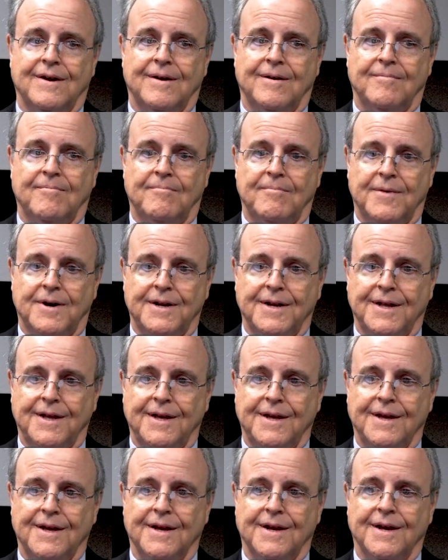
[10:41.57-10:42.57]

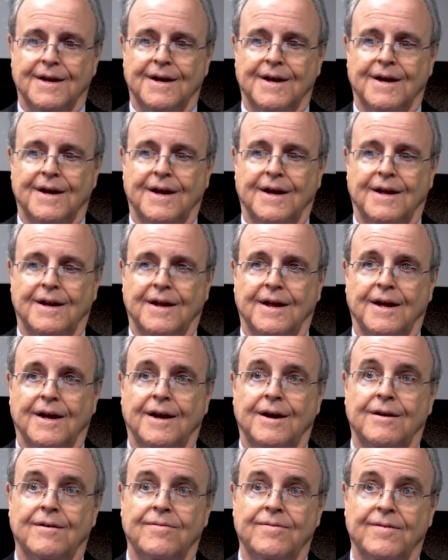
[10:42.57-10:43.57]
money, and
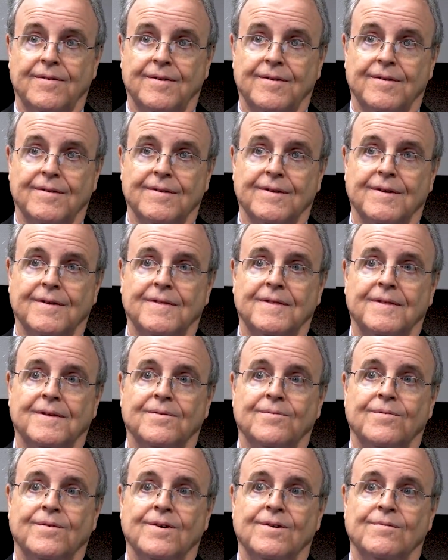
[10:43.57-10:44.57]
effort that
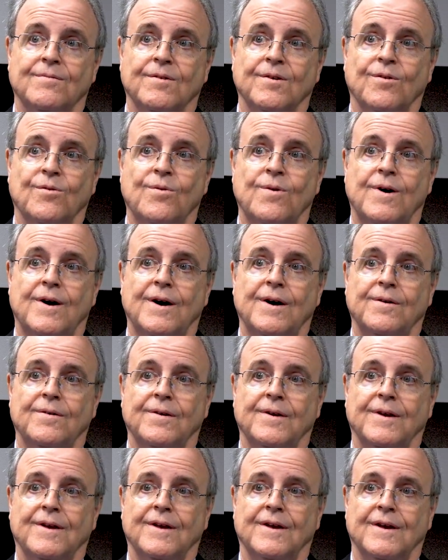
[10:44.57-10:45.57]
we're
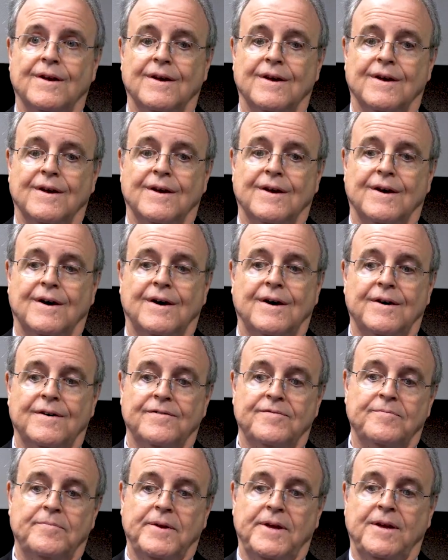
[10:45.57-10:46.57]
requiring
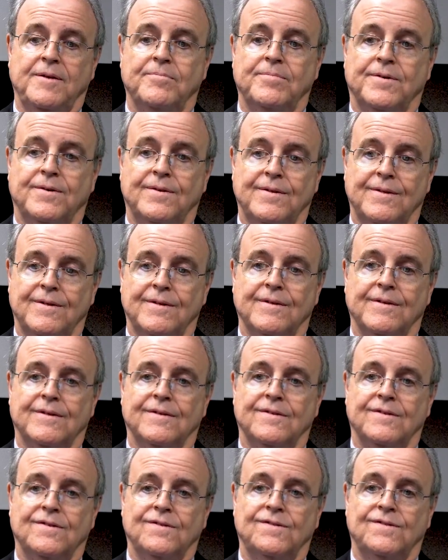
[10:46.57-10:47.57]
of people
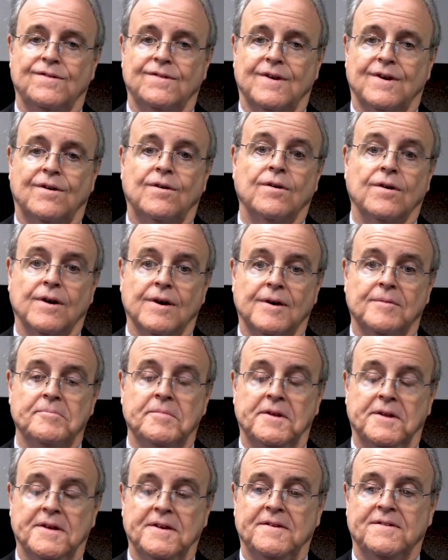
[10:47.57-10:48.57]
or
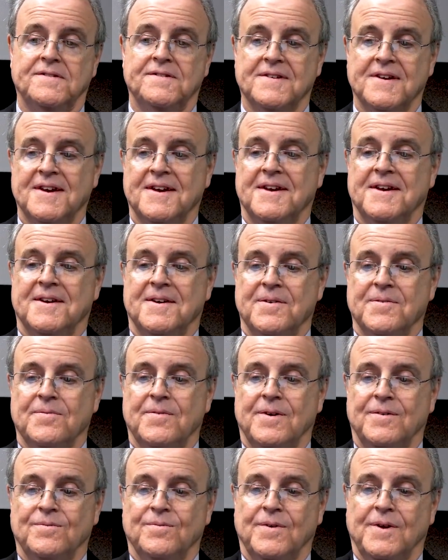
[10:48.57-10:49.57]
companies
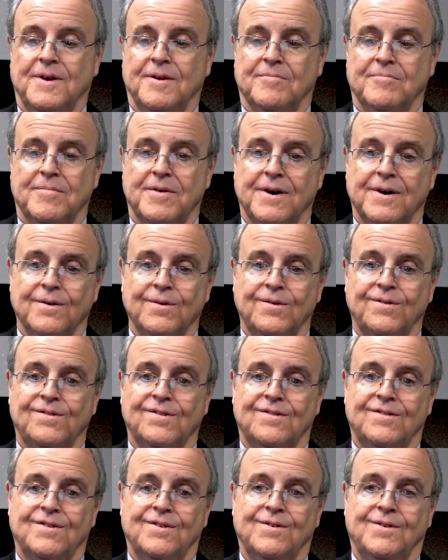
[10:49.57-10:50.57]
when we impose
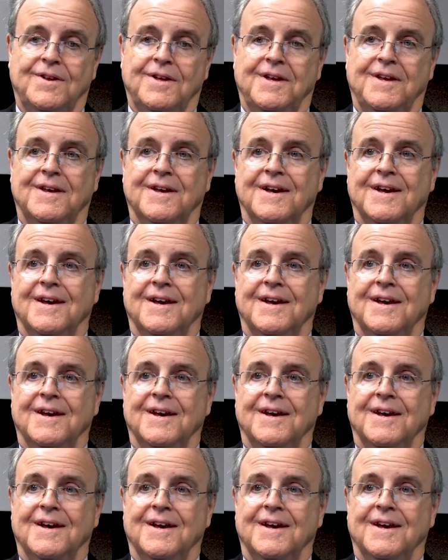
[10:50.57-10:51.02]
a duty,